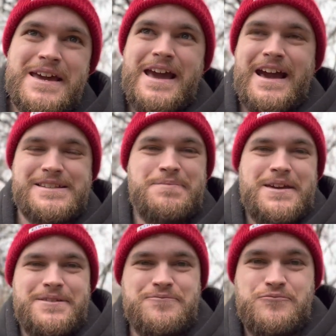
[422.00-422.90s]
has
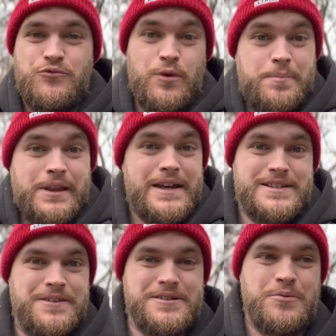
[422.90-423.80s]
been replaced
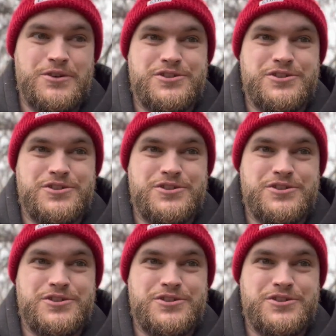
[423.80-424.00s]
at this point.